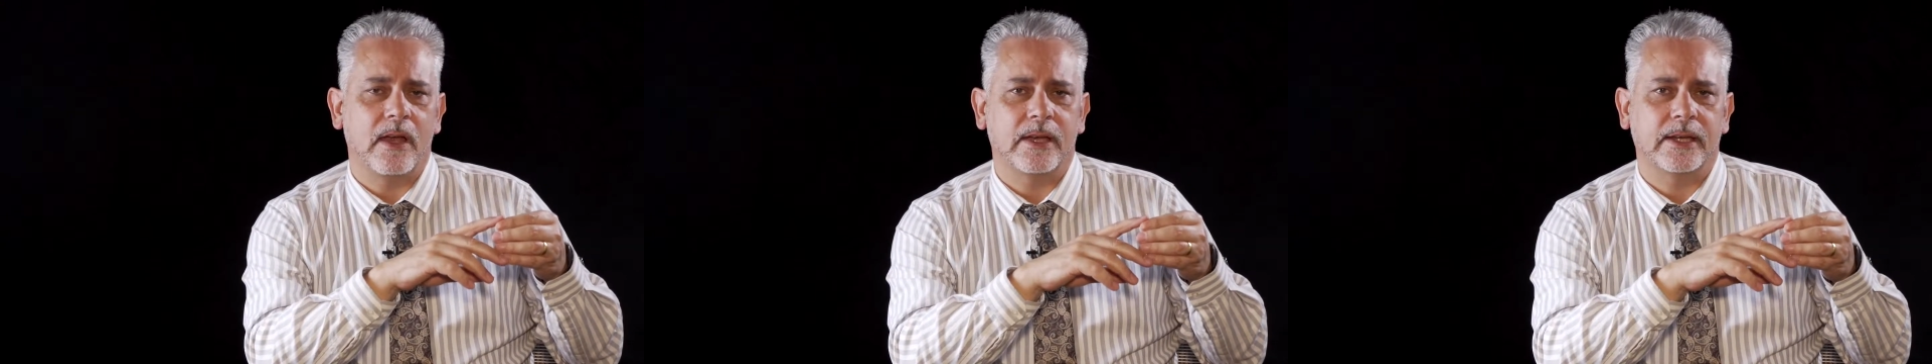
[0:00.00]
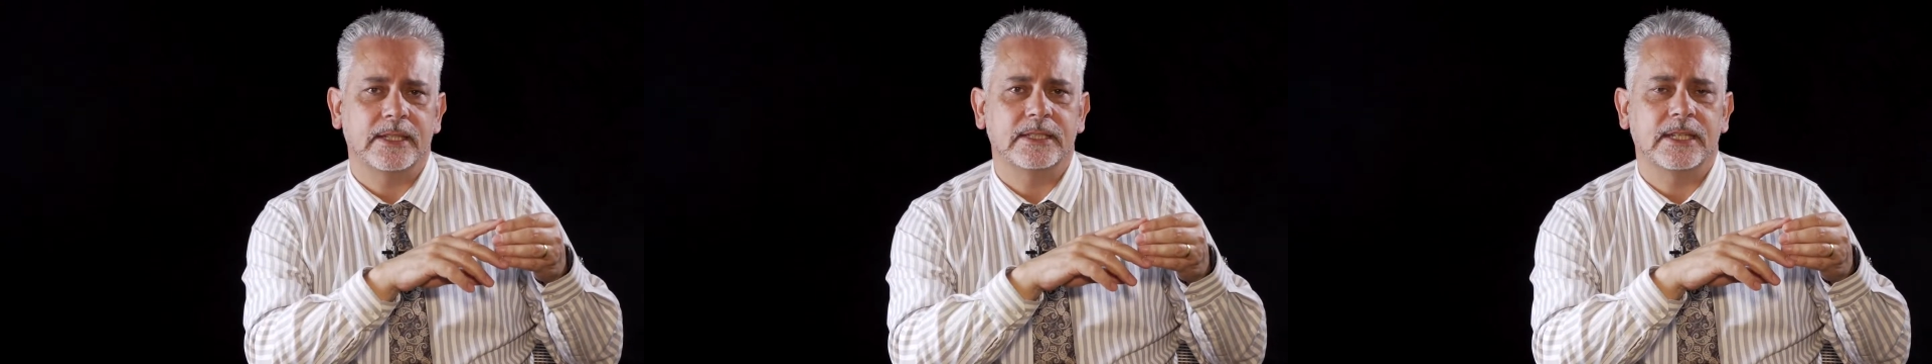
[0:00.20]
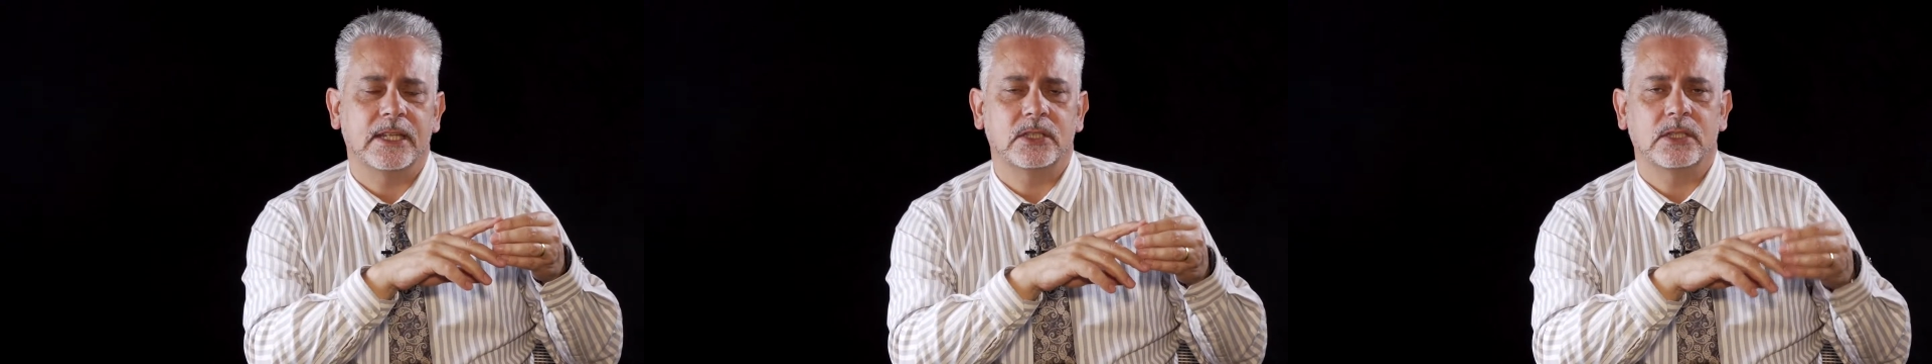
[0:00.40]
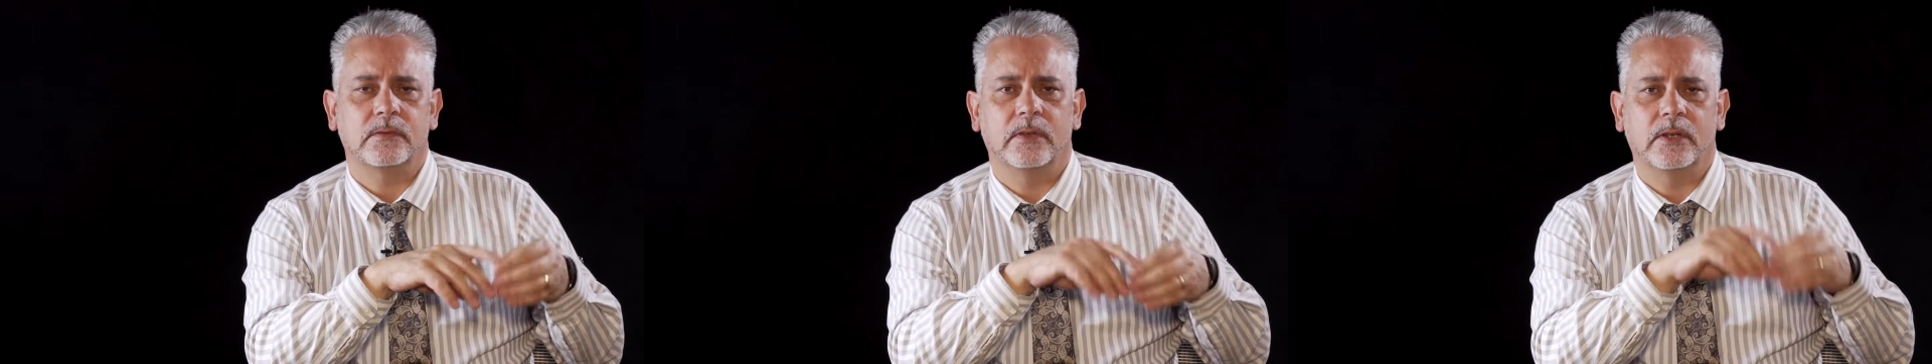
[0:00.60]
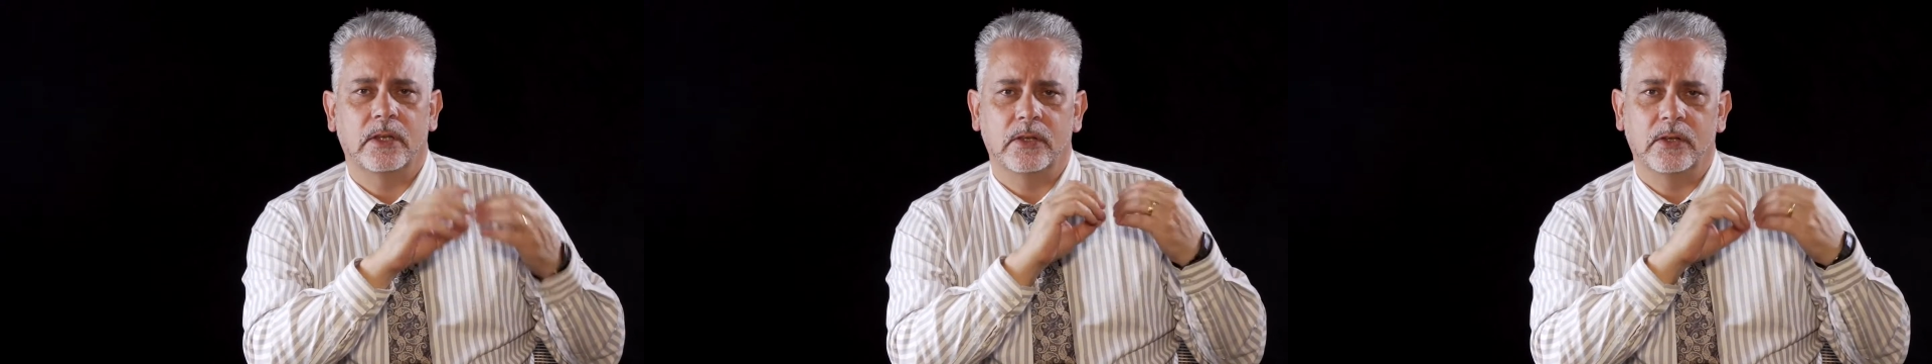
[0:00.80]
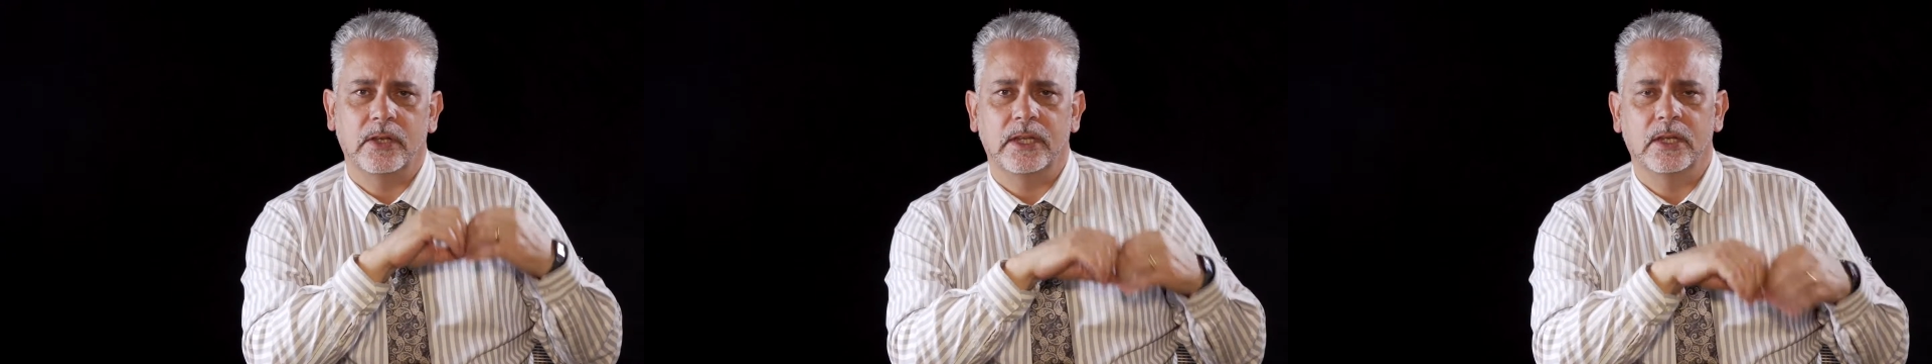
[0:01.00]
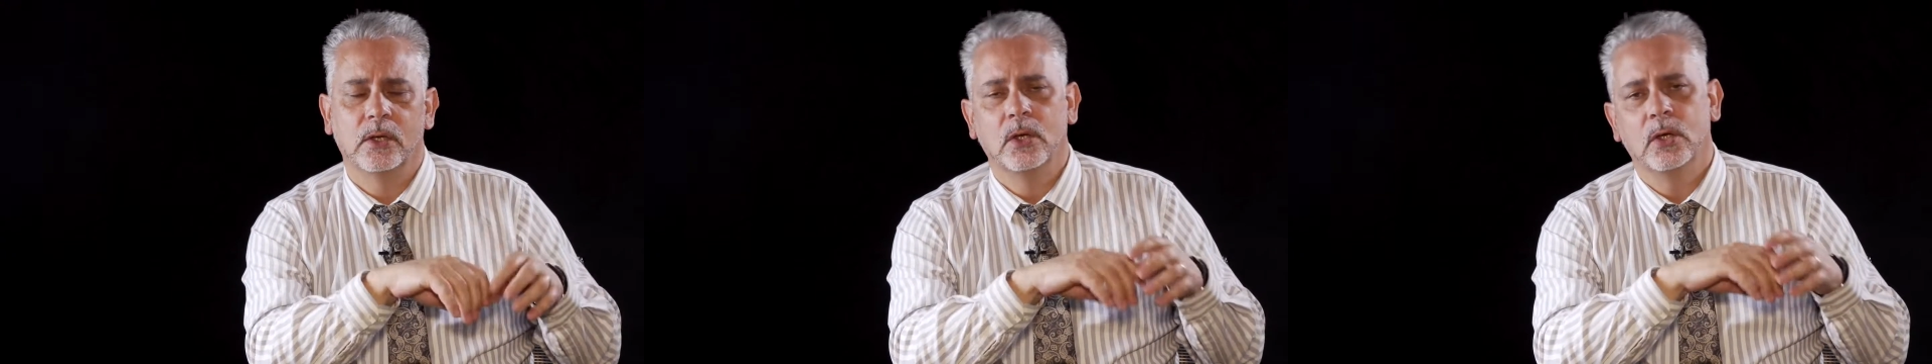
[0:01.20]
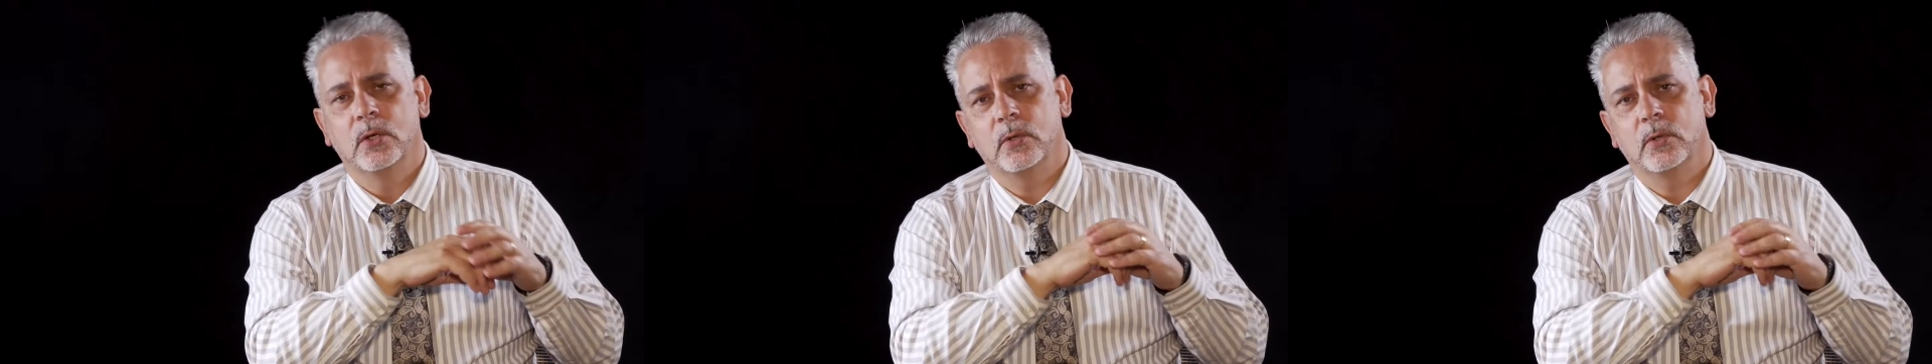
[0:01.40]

Architecture for Learning